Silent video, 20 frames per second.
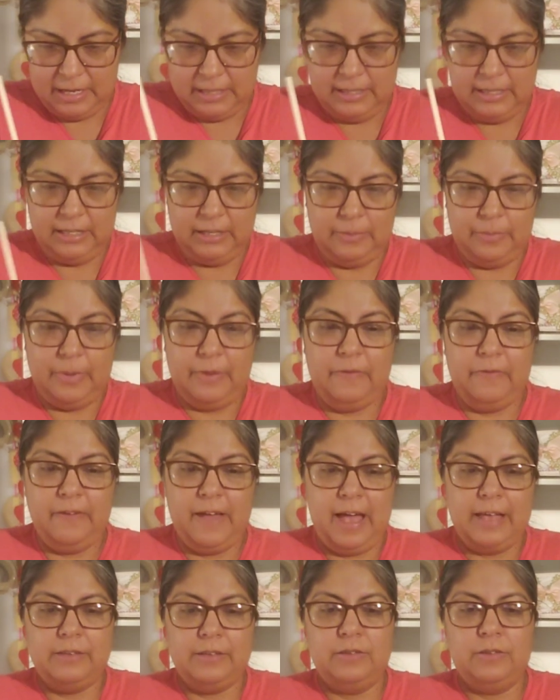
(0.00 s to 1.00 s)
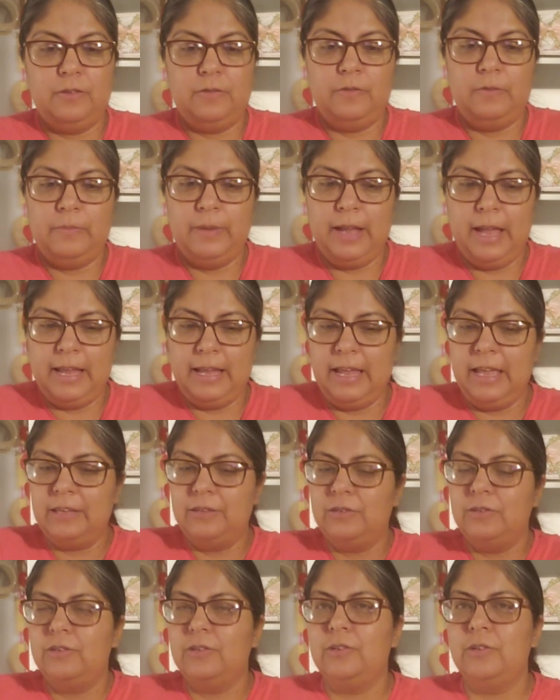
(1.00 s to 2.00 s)
it's a little bit faster for me, I
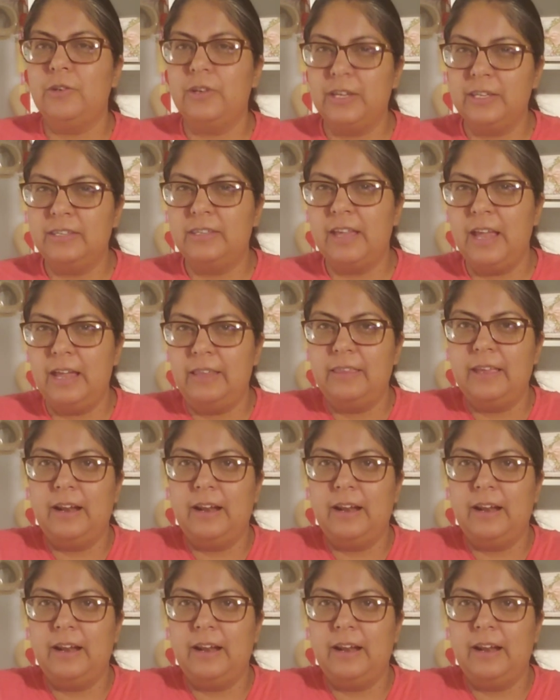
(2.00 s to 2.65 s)
guess you could say,